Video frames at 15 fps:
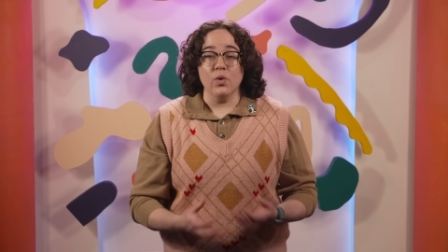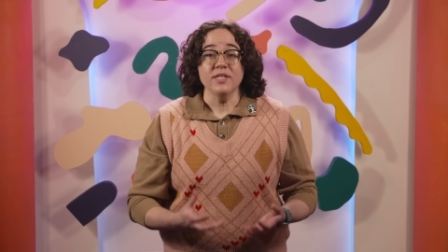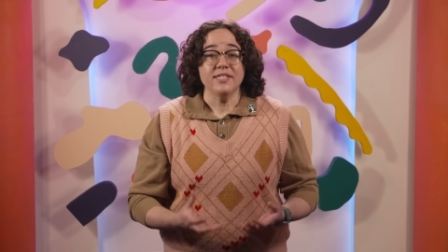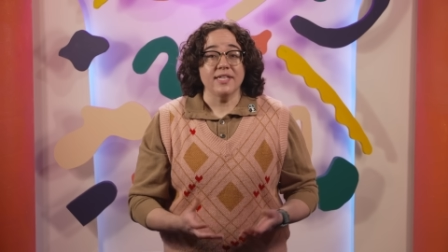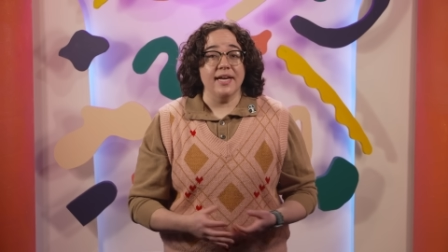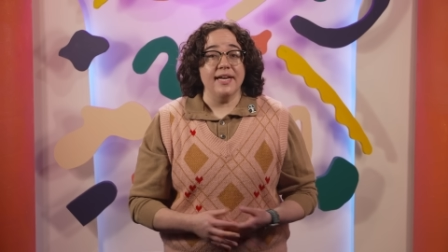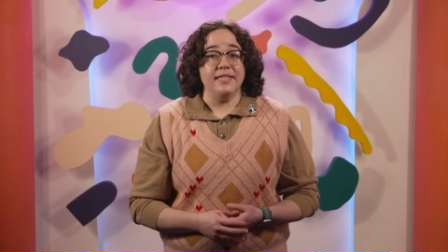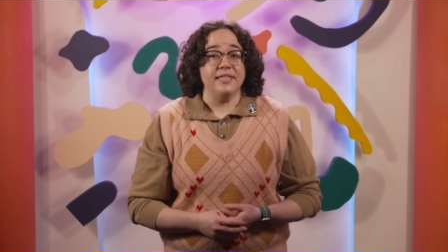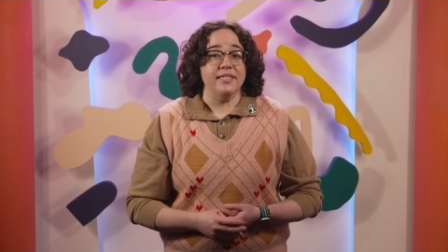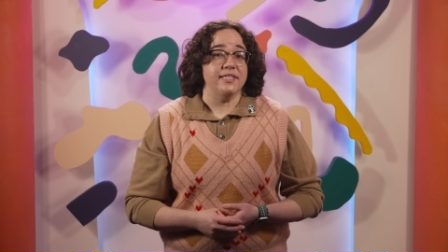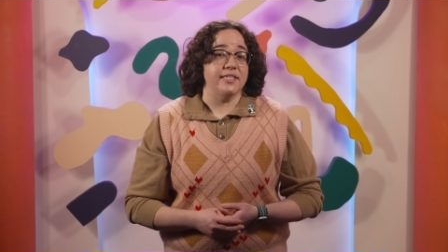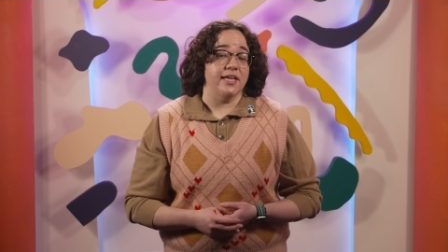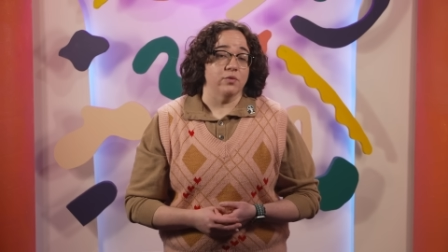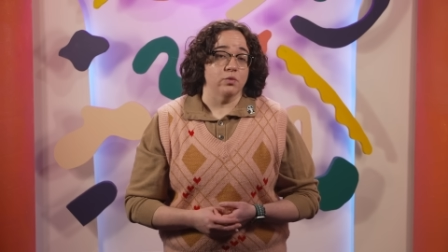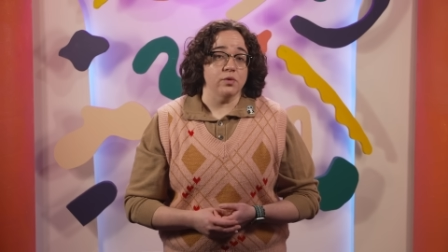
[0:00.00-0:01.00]
Once
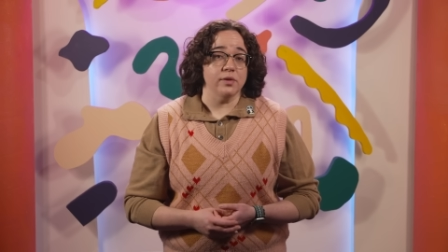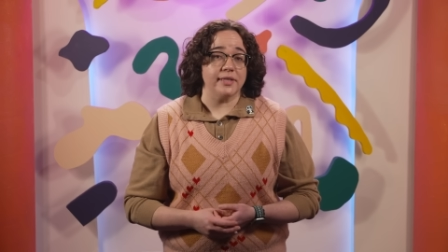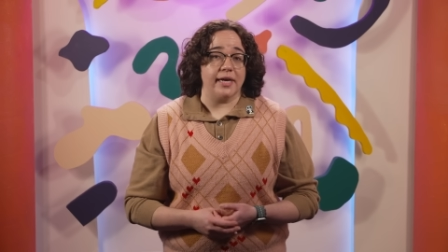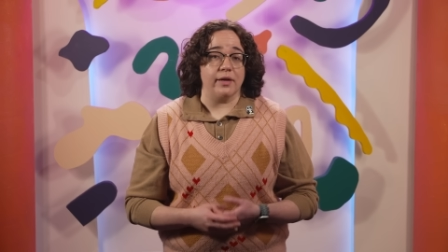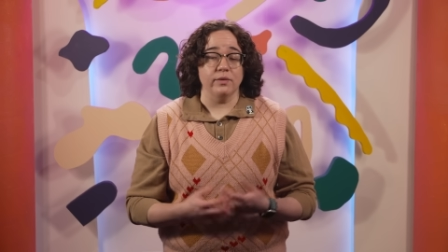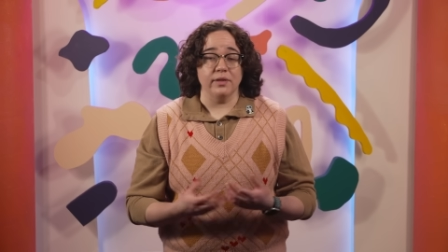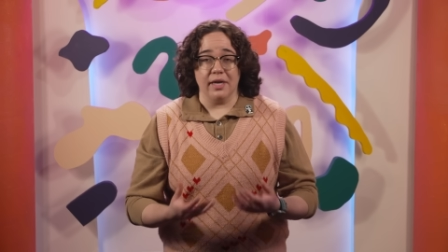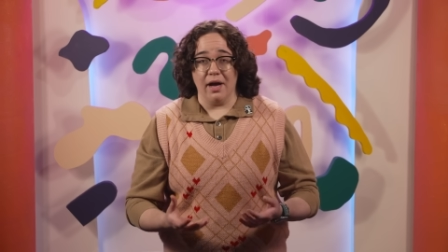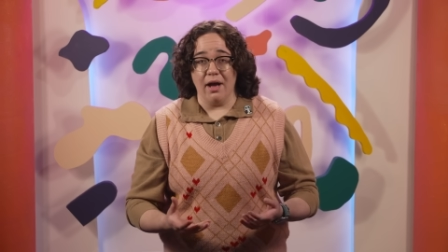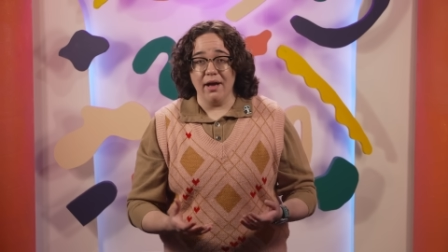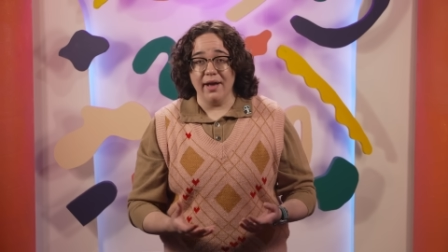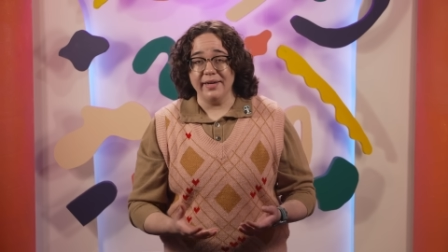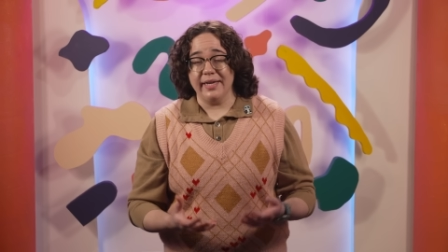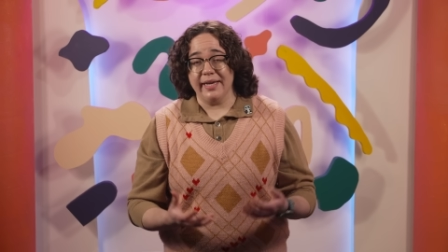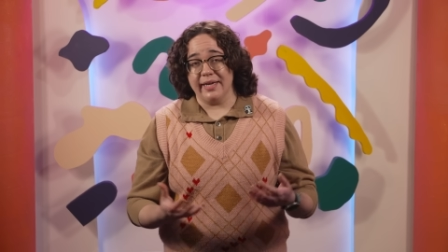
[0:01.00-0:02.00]
scientists had ruled out
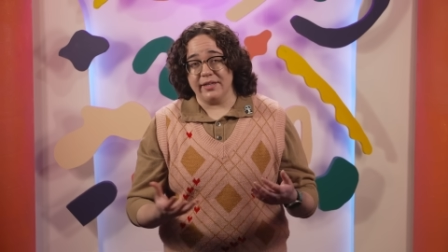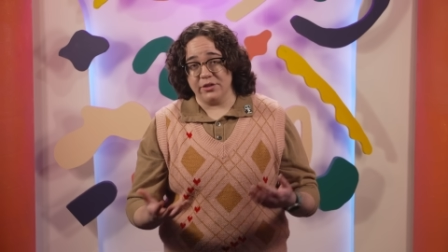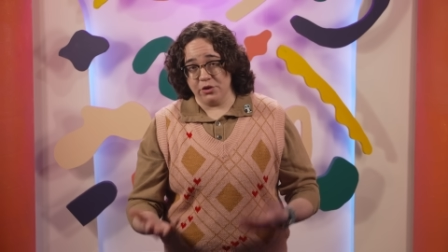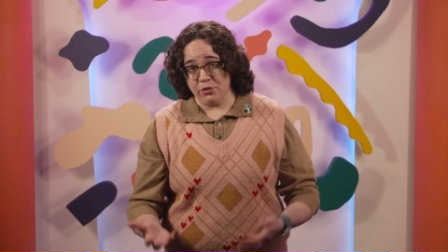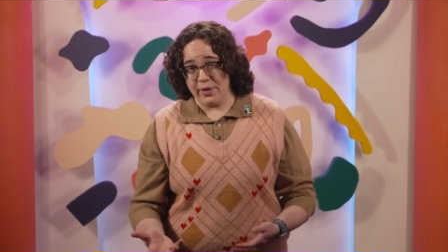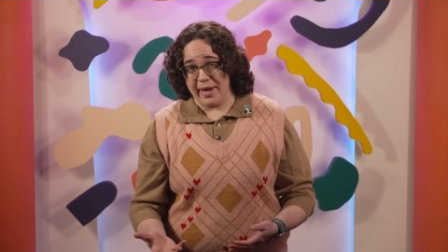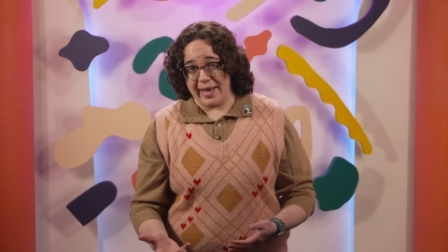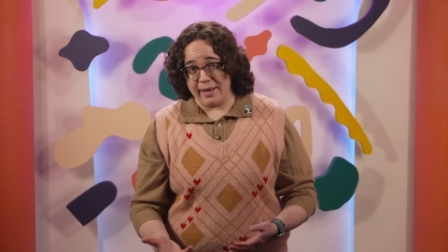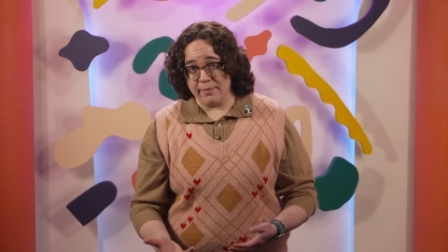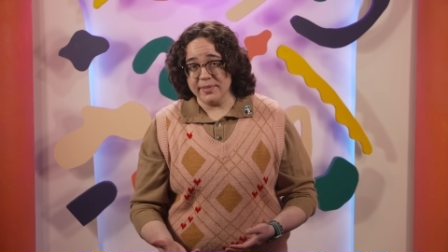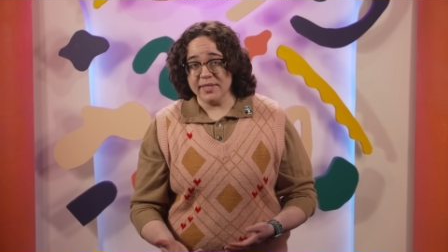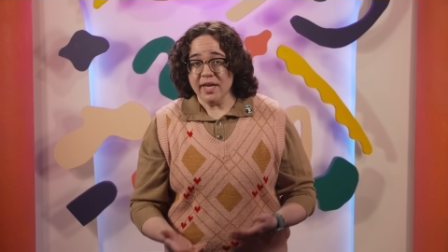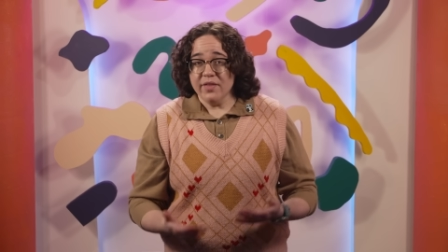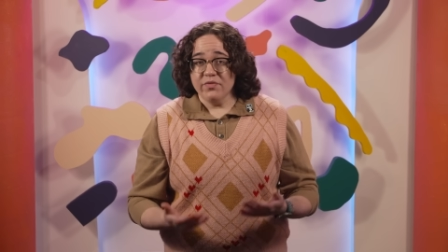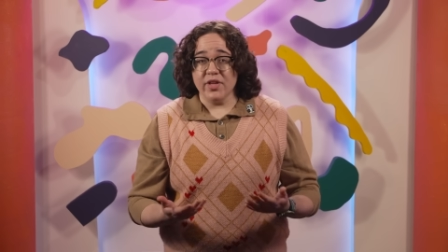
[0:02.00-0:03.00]
cod and and
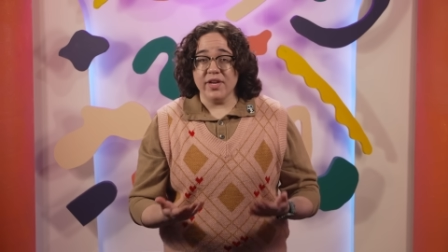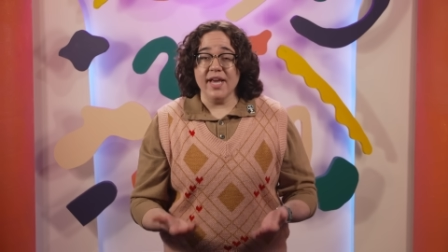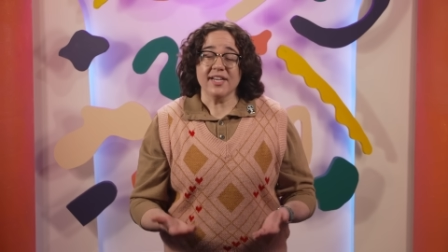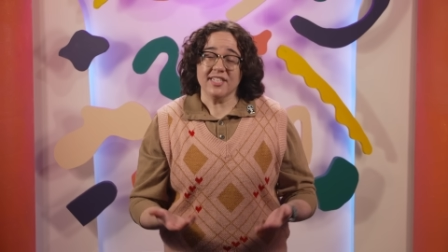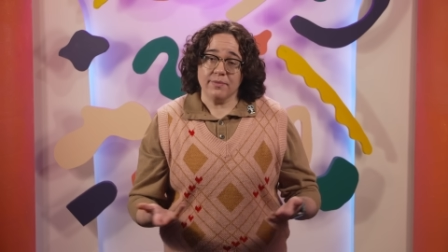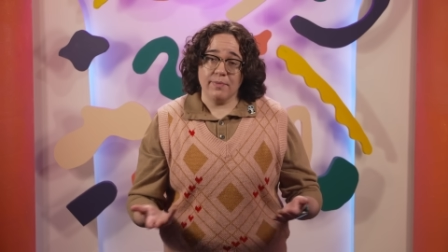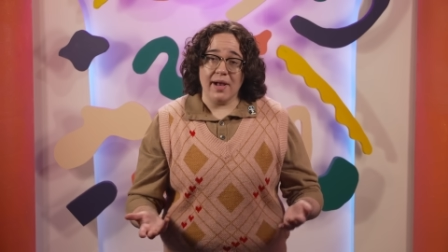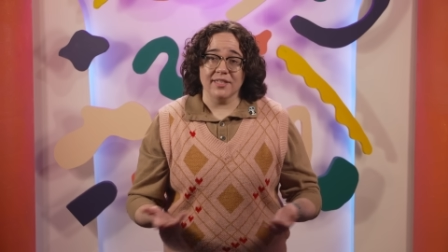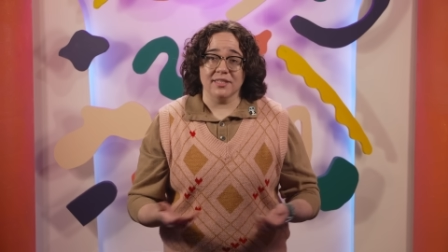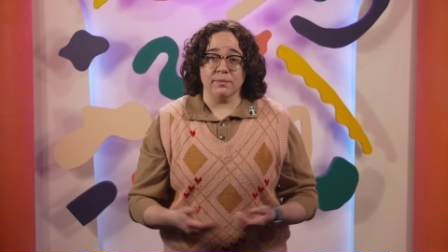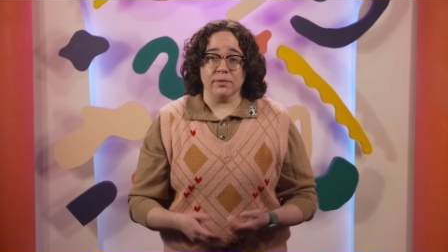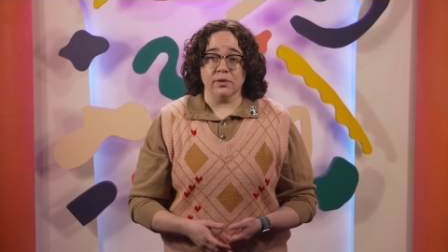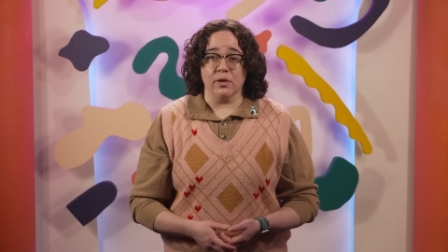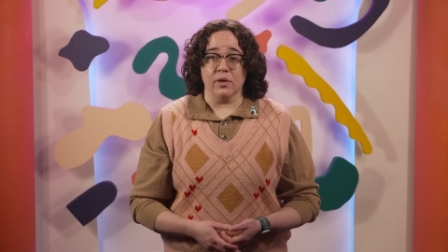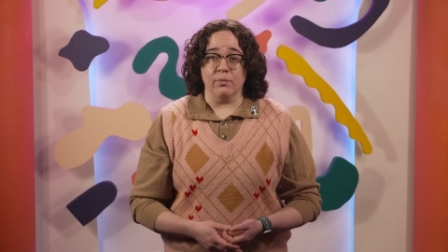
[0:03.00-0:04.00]
crabs, the next
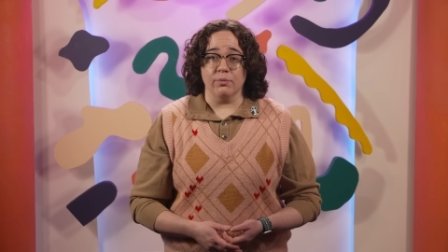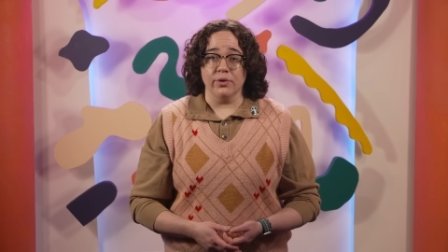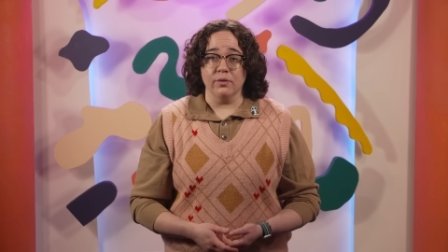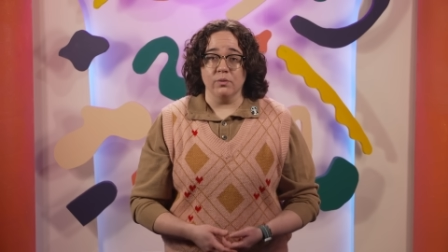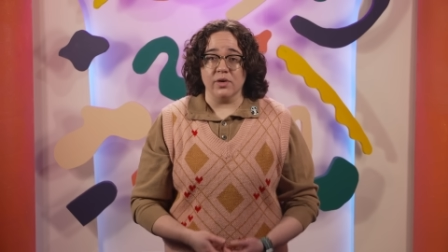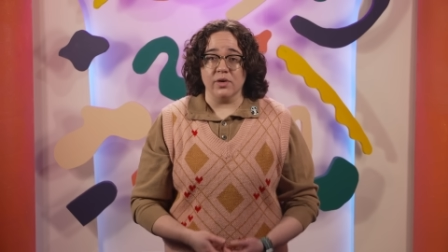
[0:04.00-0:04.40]
possible culprit